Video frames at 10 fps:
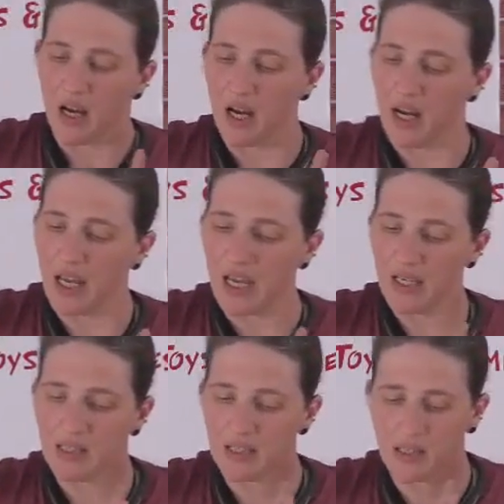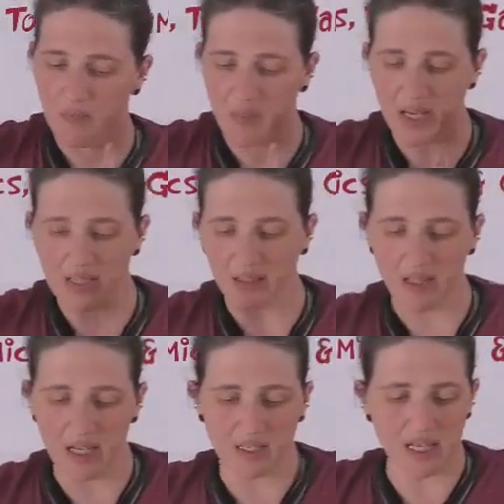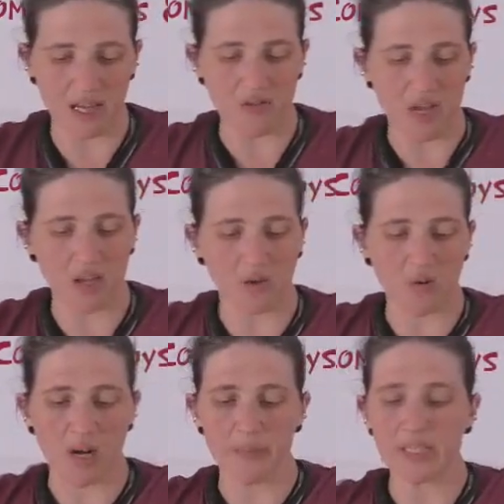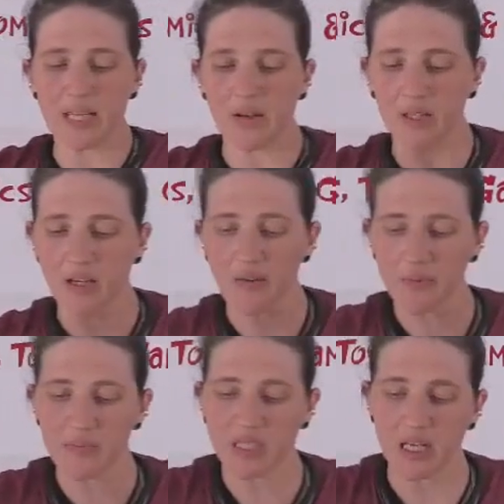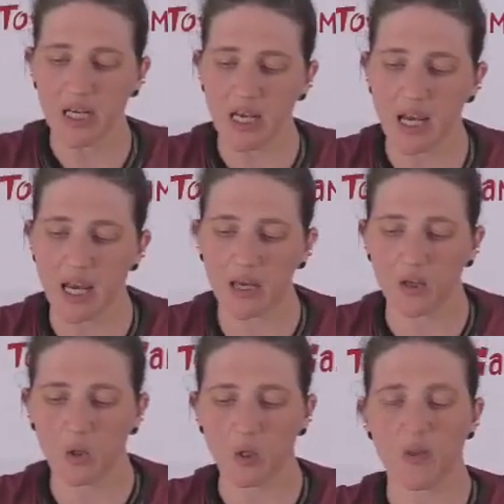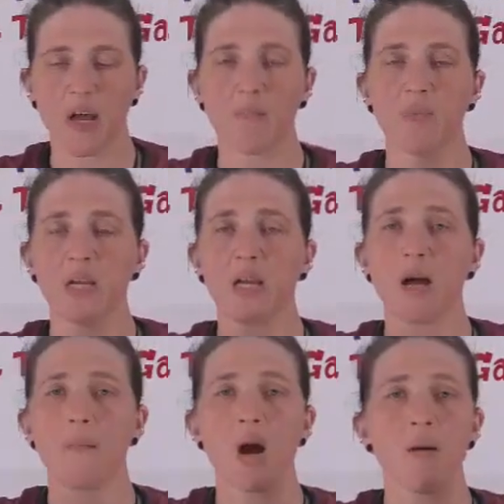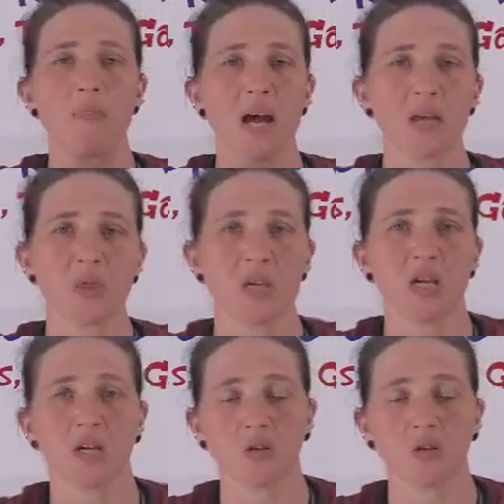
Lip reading: It's basically said that crime is down in Gotham City, and could that be a bad thing?